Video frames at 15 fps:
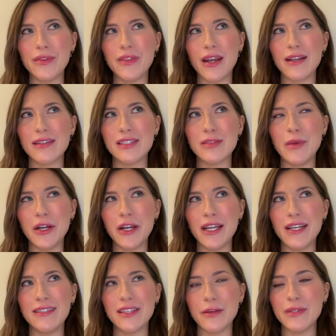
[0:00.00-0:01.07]
that
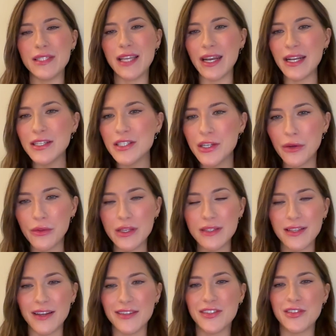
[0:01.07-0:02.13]
experience. I was getting to know these
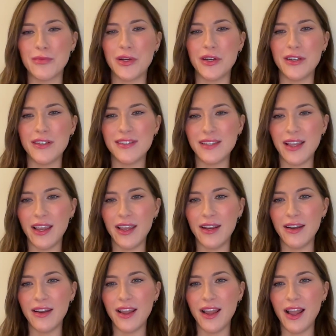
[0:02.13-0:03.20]
customers,
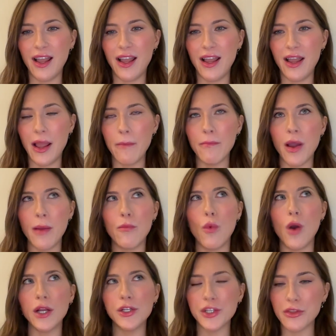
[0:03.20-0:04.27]
and I'm
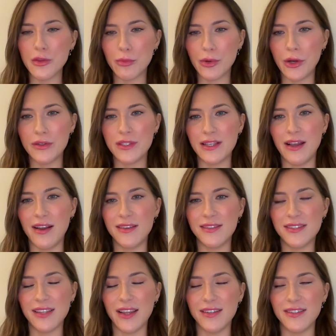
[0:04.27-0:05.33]
watching the
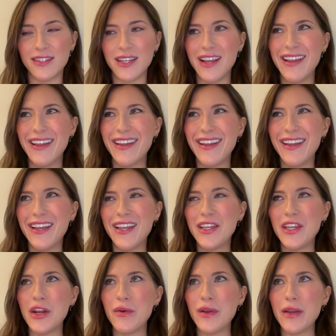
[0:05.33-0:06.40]
process, and
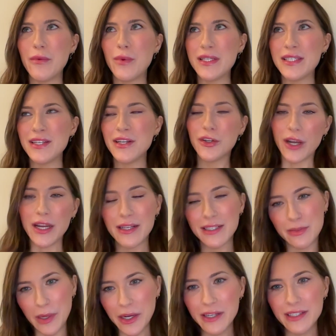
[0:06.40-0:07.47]
it wasn't a great
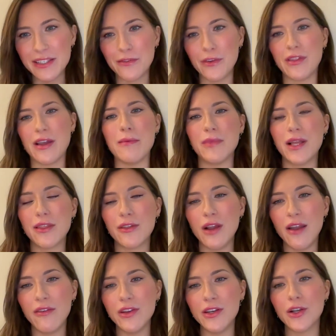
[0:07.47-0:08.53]
experience for them. Like, they're
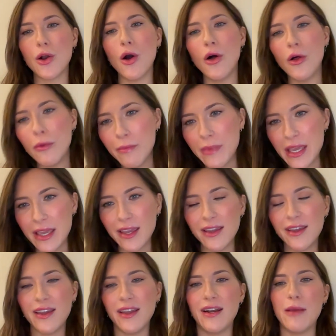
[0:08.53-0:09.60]
having to call
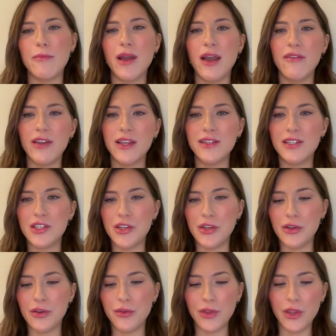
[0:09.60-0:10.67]
me, and I'm having
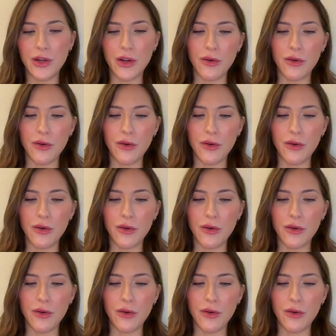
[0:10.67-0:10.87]
to,